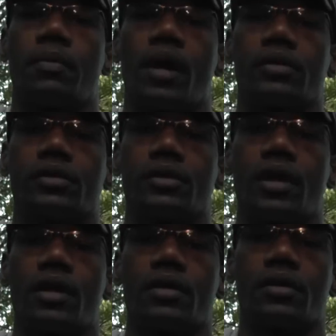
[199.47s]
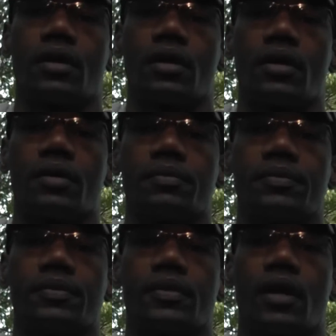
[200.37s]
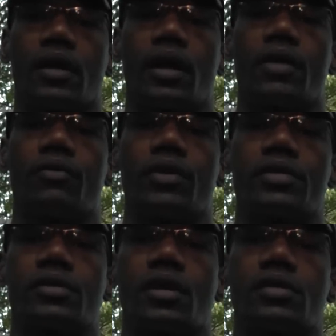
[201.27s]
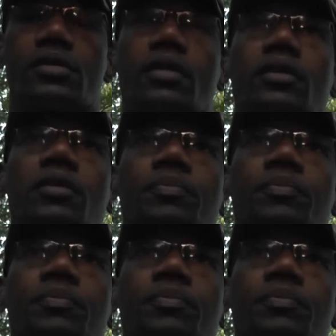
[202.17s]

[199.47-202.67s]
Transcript: about today. I can't really say it's nothing